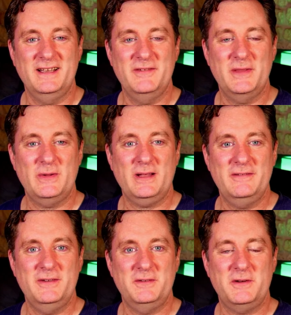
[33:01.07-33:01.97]
life
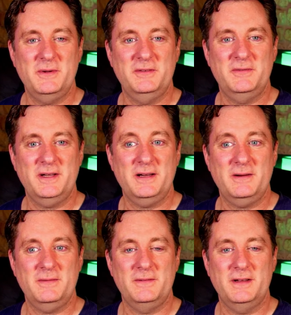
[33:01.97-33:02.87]
isn't always
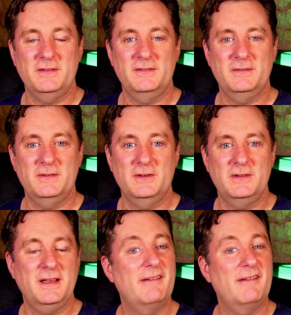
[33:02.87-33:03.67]
fair, it's good to have a